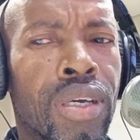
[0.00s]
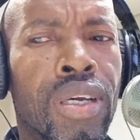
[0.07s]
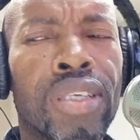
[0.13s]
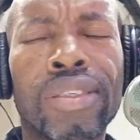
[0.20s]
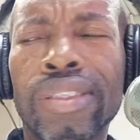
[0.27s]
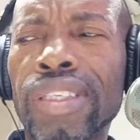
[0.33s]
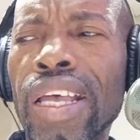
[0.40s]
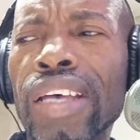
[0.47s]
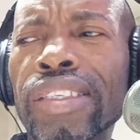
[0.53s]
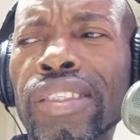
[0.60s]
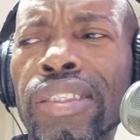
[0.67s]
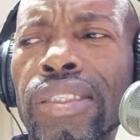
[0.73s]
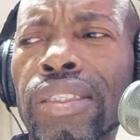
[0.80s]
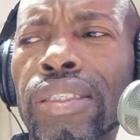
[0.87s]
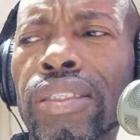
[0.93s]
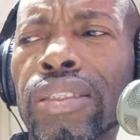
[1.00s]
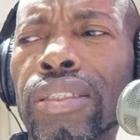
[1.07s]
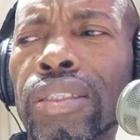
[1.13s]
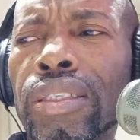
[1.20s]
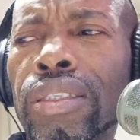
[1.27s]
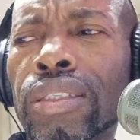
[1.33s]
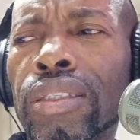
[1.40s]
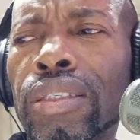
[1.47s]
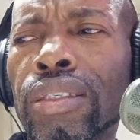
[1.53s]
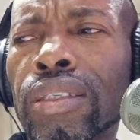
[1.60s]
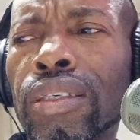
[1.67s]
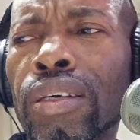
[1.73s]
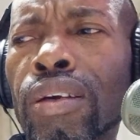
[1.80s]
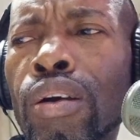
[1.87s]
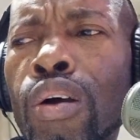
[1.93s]
it says,
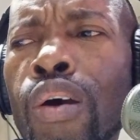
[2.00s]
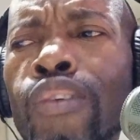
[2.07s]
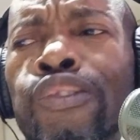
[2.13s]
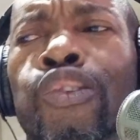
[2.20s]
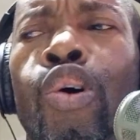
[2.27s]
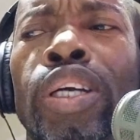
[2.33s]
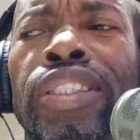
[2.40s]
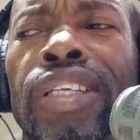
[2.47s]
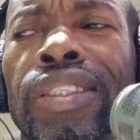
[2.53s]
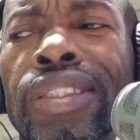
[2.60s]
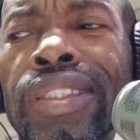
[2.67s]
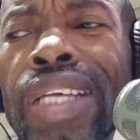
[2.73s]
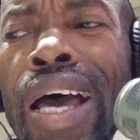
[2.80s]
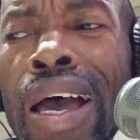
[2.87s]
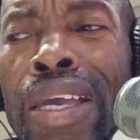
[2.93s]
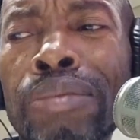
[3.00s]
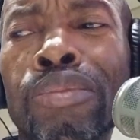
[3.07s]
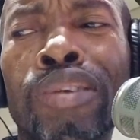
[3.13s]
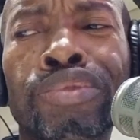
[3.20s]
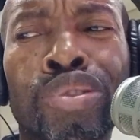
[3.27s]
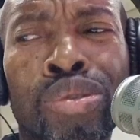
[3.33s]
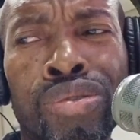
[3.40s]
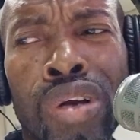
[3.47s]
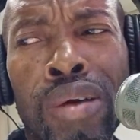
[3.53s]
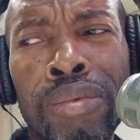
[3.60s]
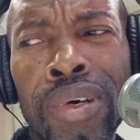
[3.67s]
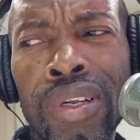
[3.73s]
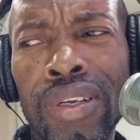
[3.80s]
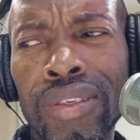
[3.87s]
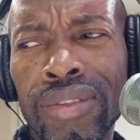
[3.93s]
For in the time of
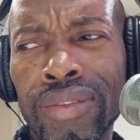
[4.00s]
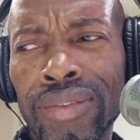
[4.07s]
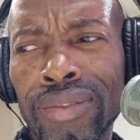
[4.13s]
trouble